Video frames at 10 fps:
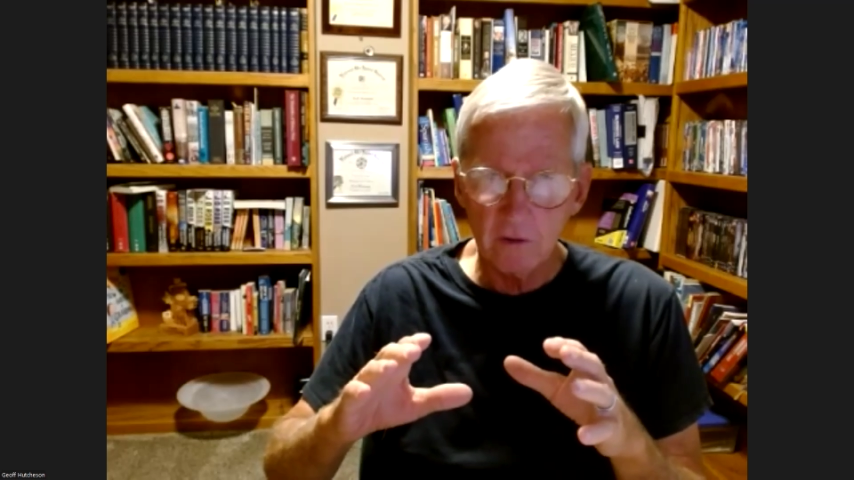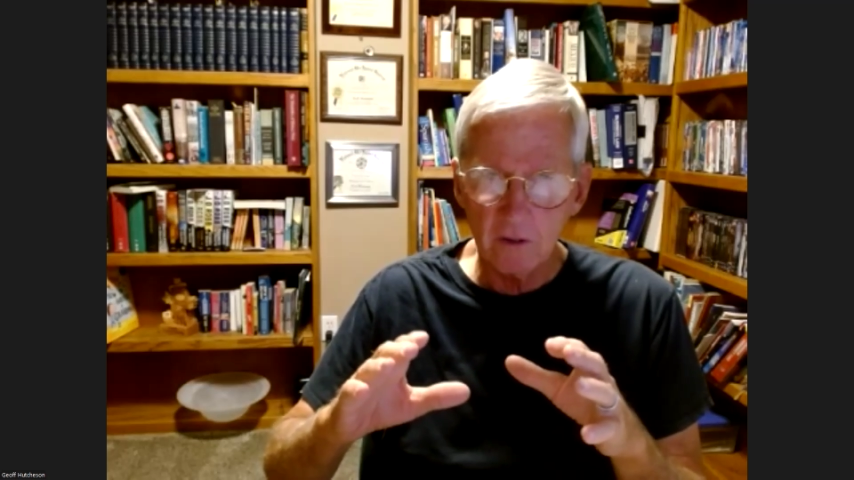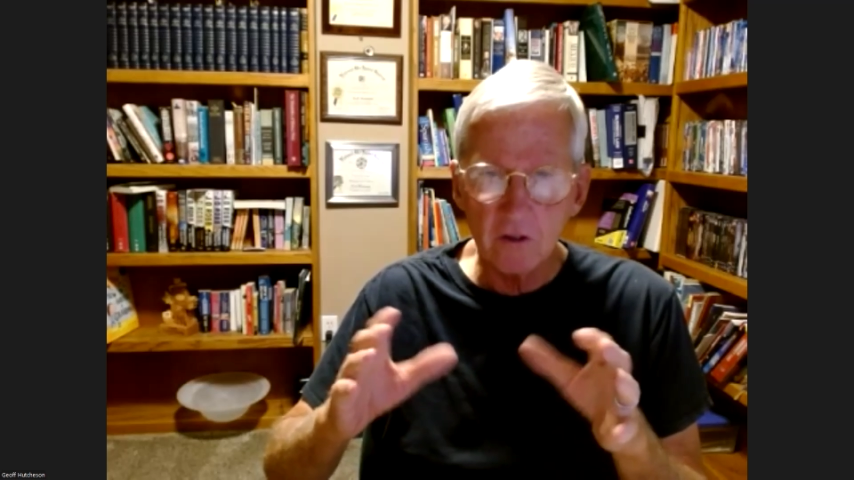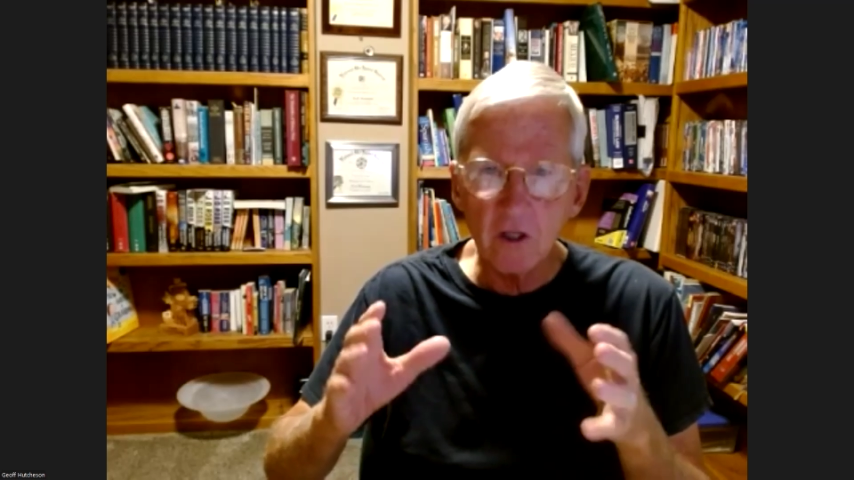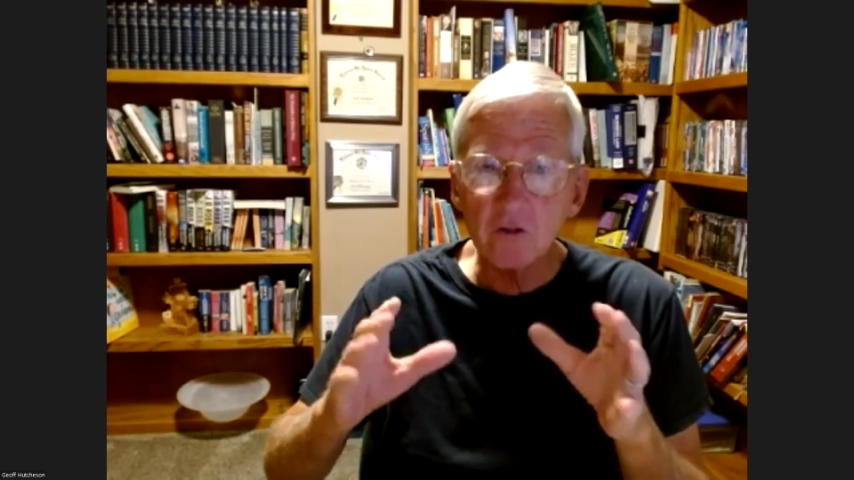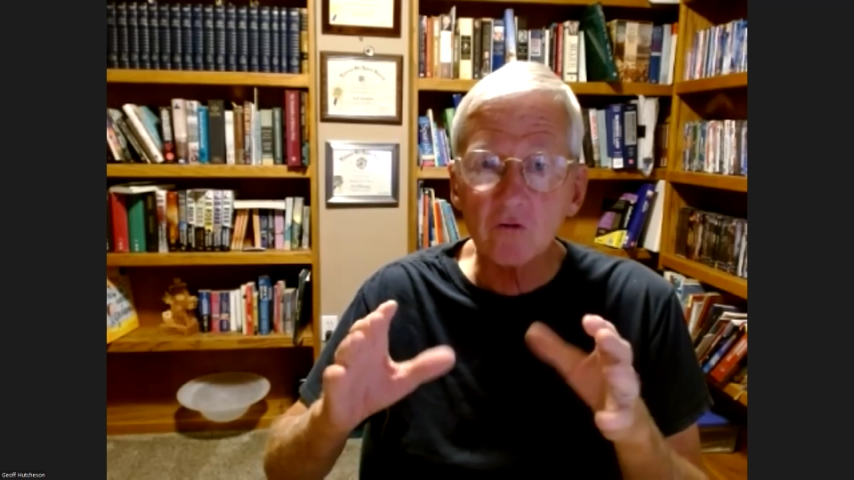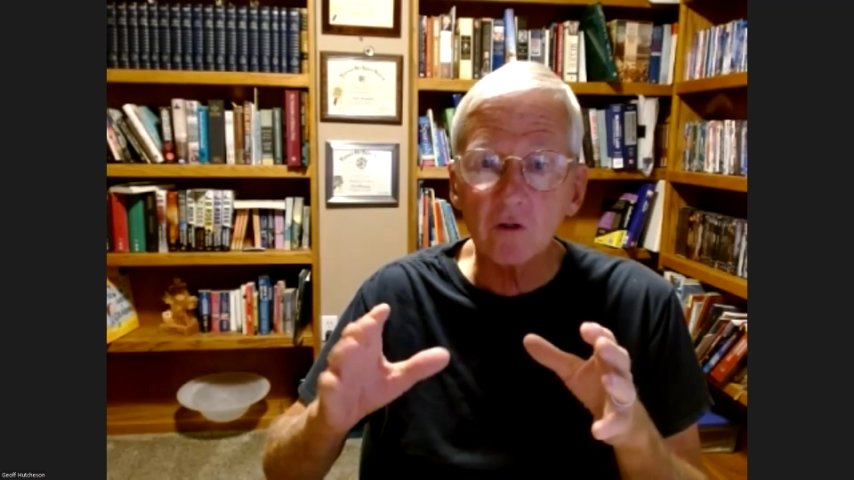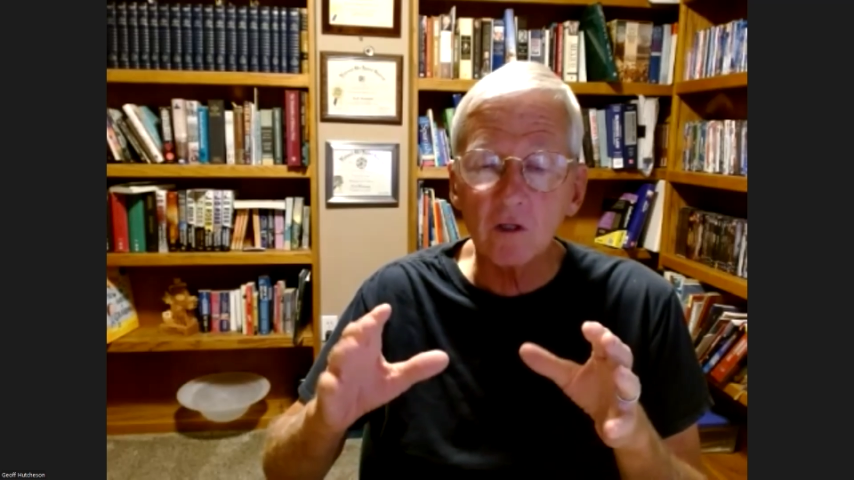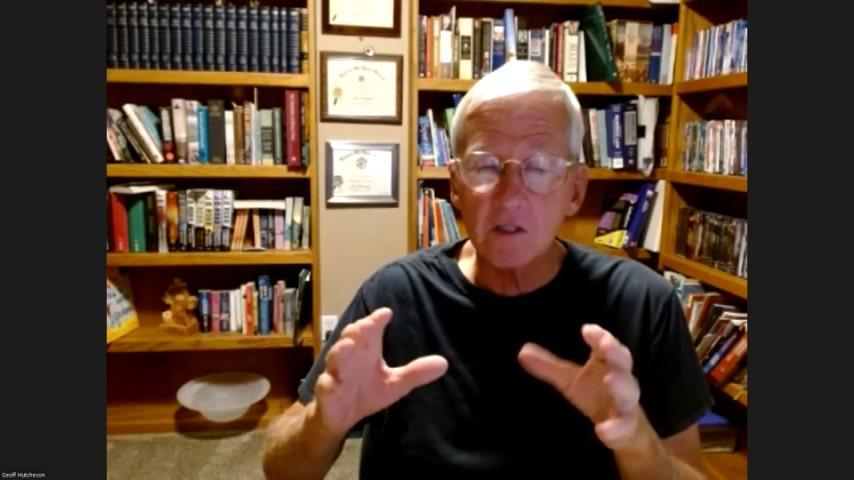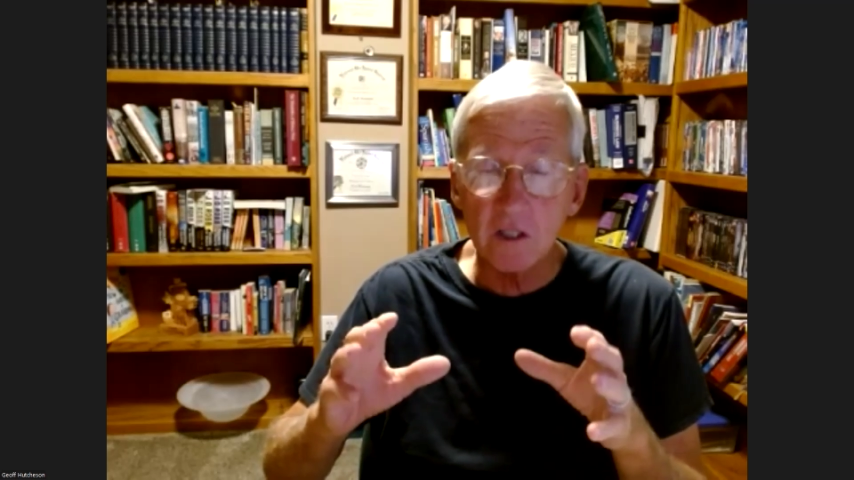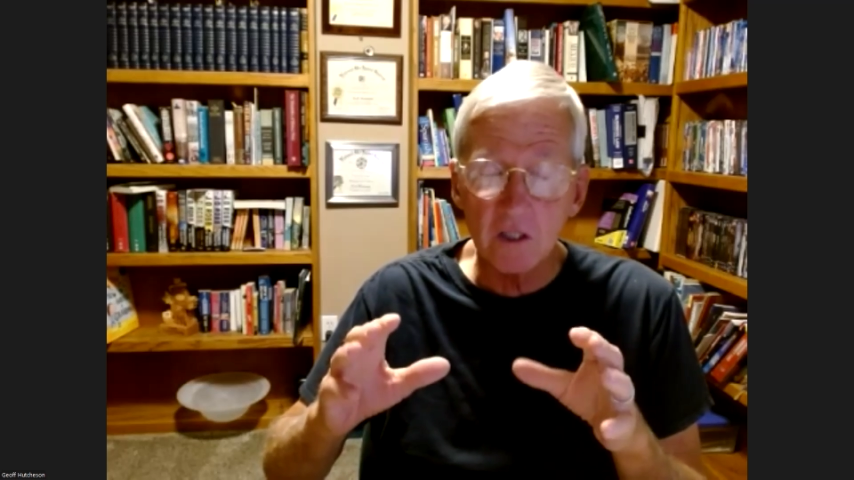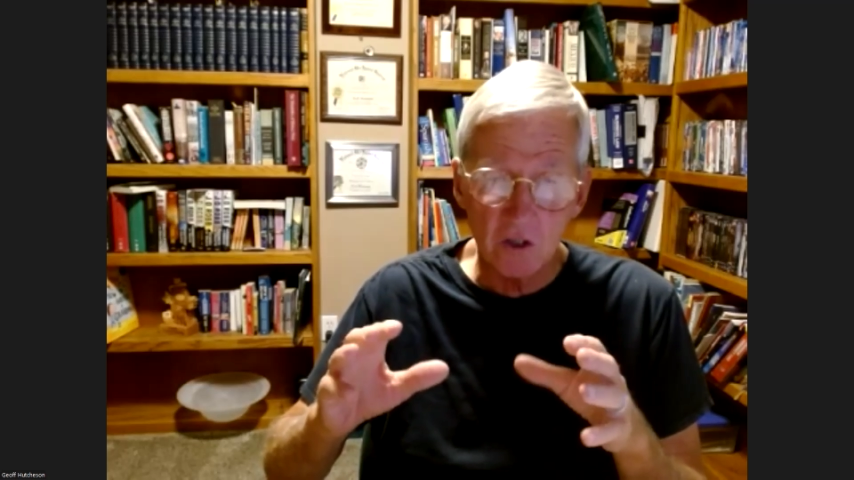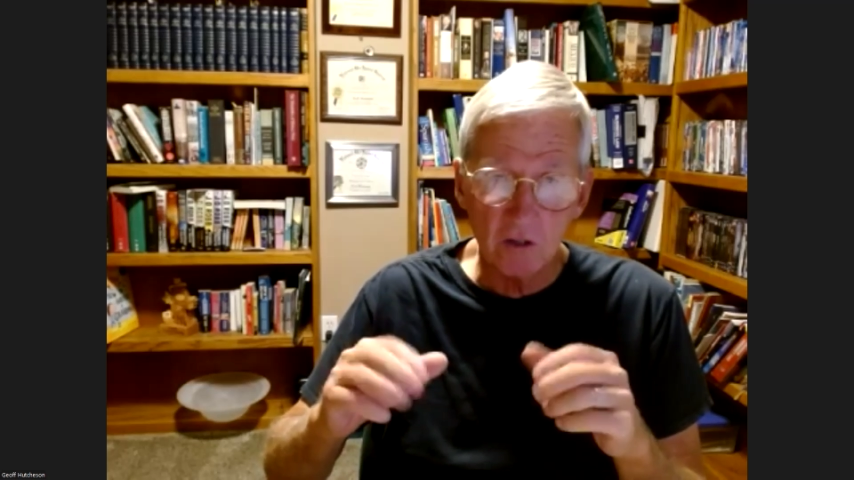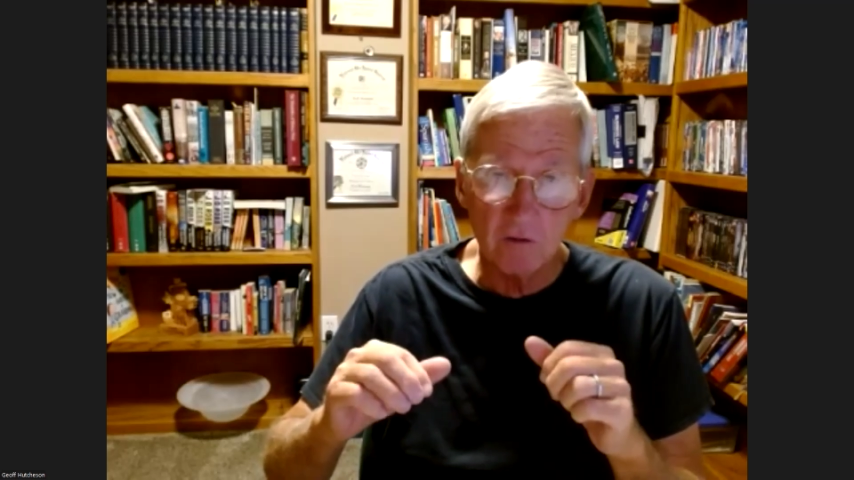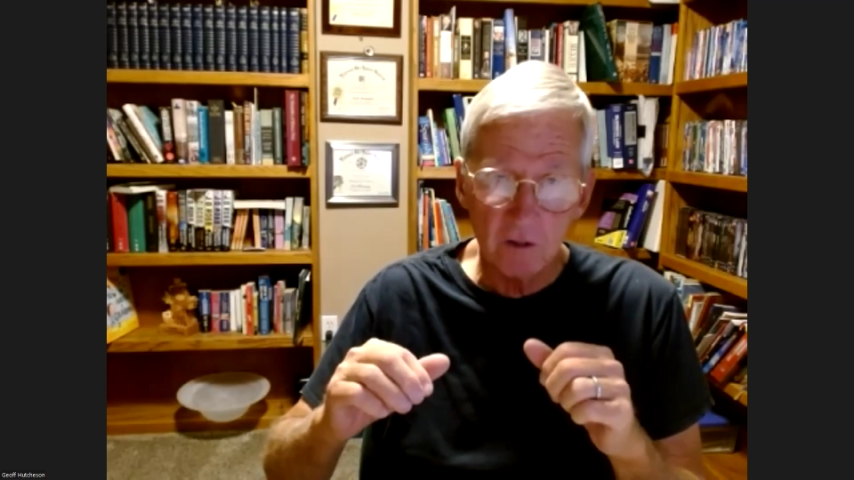
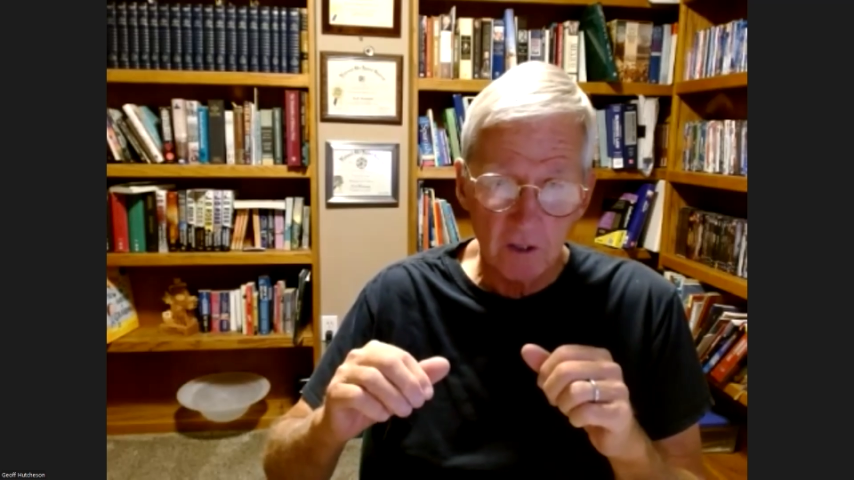industrialization